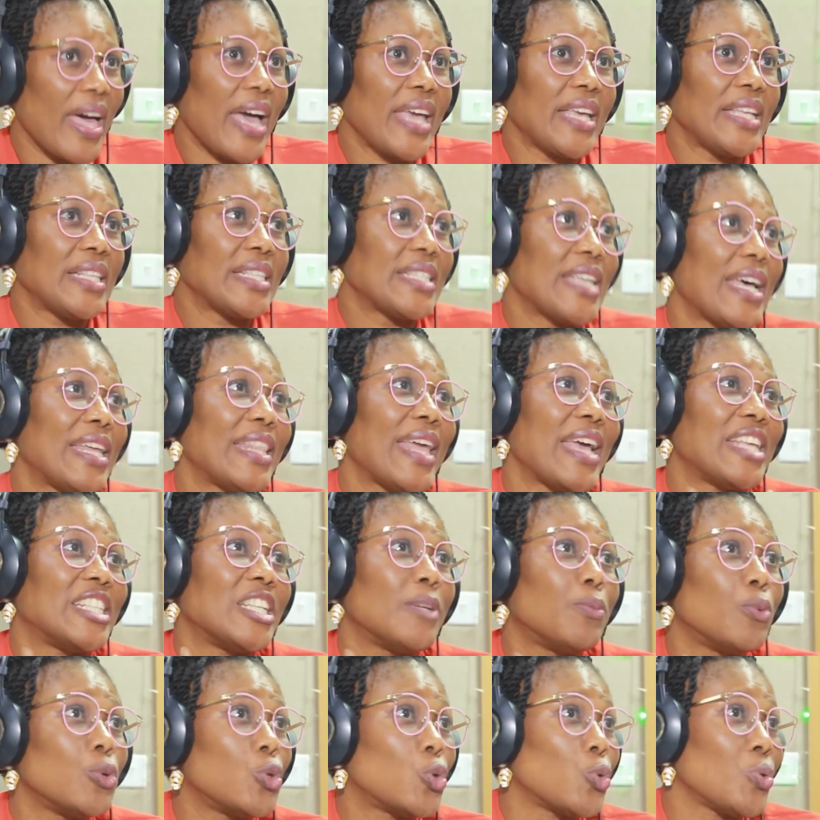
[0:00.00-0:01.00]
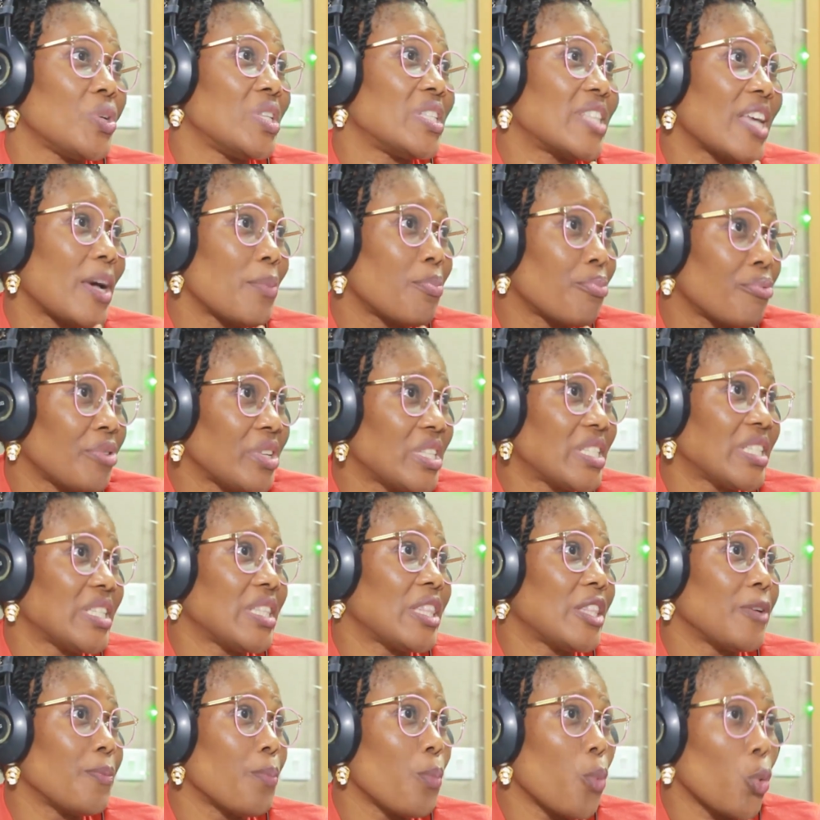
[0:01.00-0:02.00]
that is able to interpret
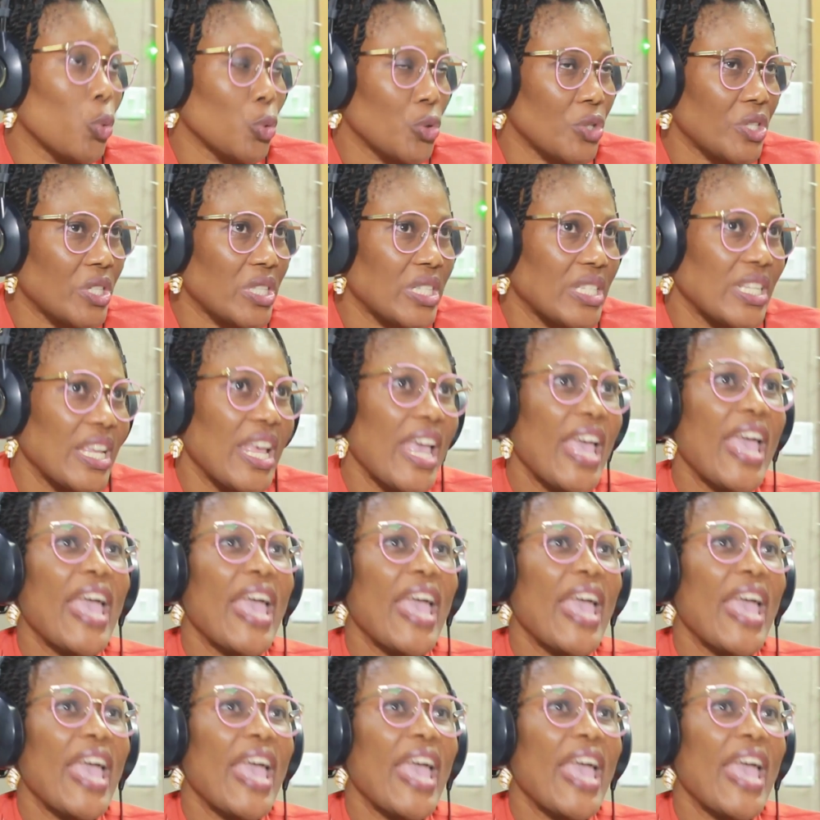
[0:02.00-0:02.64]
it the most.